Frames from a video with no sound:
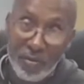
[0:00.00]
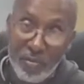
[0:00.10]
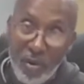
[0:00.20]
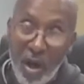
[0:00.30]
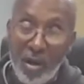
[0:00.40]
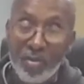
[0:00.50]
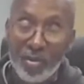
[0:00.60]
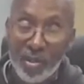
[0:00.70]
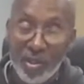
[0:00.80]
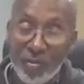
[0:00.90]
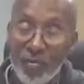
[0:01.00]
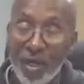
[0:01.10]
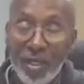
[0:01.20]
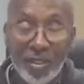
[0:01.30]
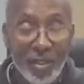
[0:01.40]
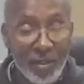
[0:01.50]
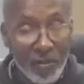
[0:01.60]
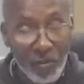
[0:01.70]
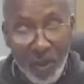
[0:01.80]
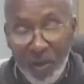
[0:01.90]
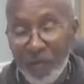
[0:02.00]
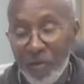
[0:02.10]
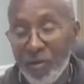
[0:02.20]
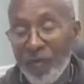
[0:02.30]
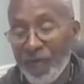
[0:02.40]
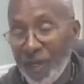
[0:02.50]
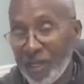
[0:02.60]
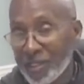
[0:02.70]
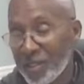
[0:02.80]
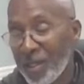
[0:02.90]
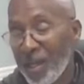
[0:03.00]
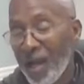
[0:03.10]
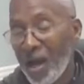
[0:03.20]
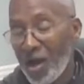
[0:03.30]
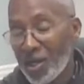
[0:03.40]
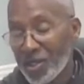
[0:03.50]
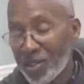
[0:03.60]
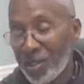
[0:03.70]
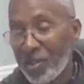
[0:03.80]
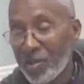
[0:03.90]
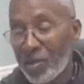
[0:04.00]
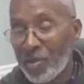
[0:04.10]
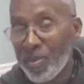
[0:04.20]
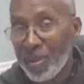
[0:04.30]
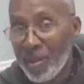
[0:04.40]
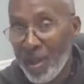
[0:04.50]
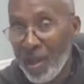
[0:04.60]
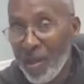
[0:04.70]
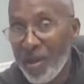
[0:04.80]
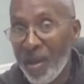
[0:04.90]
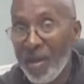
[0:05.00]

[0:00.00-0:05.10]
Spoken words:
problems, situations, whatever you're facing are still going to be there